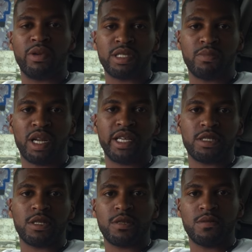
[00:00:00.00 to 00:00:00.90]
It was a
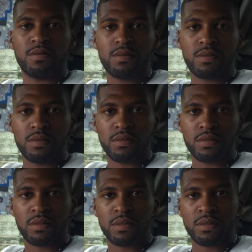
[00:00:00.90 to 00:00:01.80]
blessing.
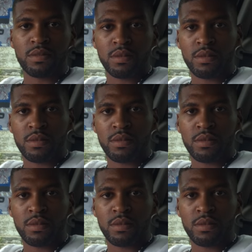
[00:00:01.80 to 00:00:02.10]
Man, this